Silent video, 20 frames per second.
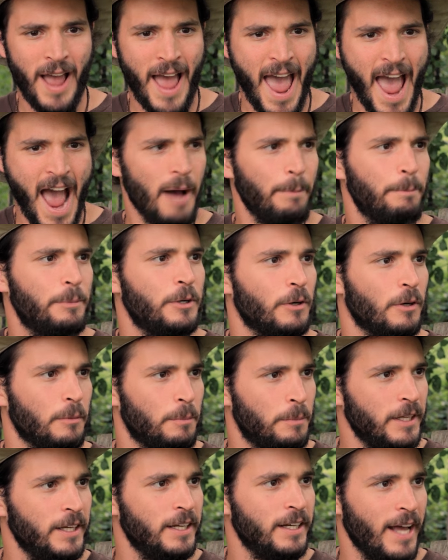
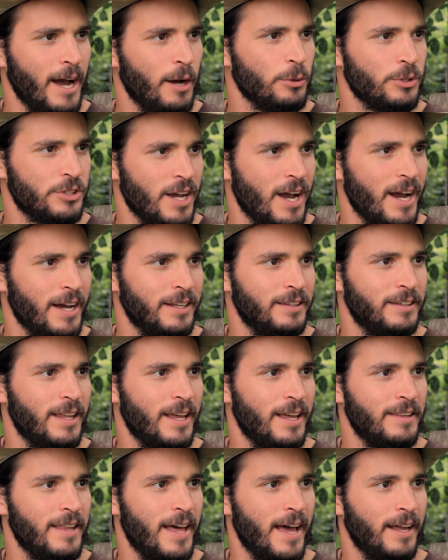happier being outside
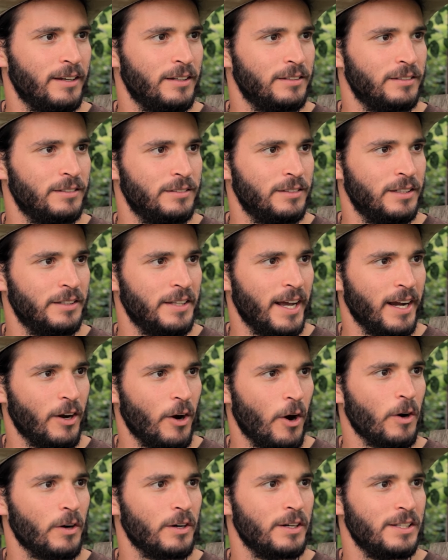in that
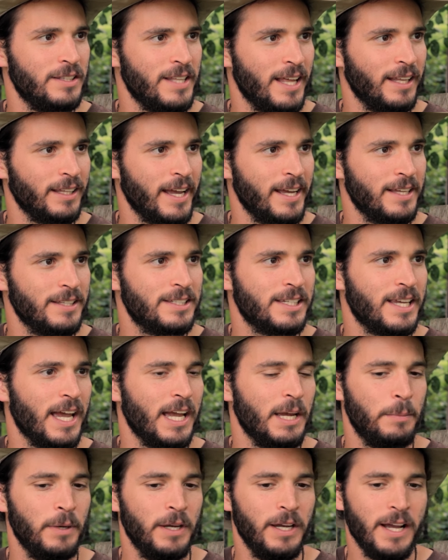garden, in that
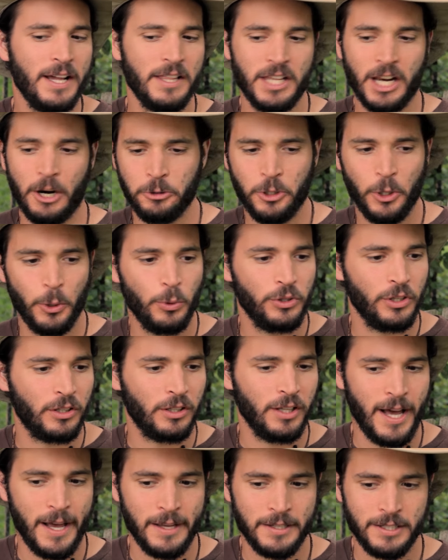landscape. And then I would go into
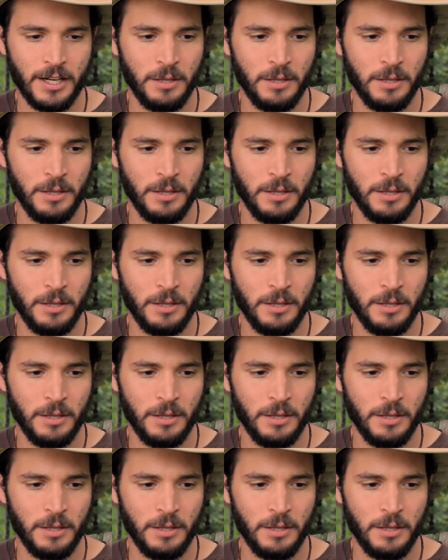class,